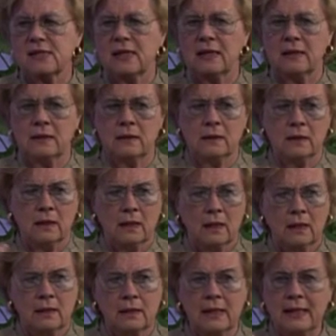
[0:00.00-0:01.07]
and
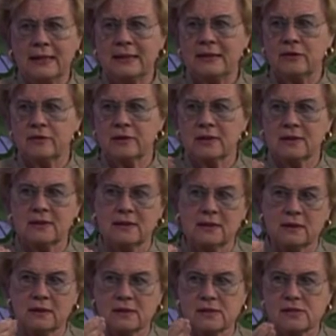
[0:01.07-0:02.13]
not hearing
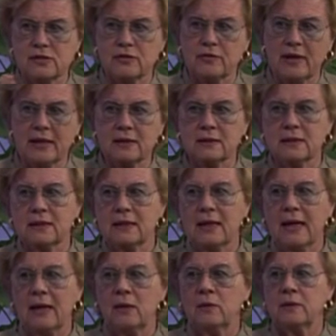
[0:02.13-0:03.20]
things correctly.
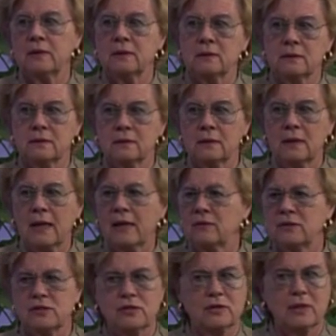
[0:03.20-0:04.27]
How
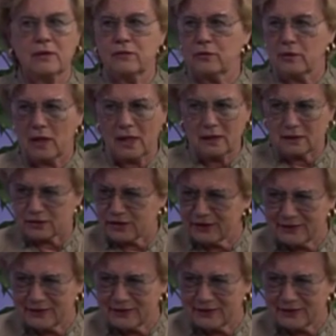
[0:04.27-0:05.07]
did you get through college?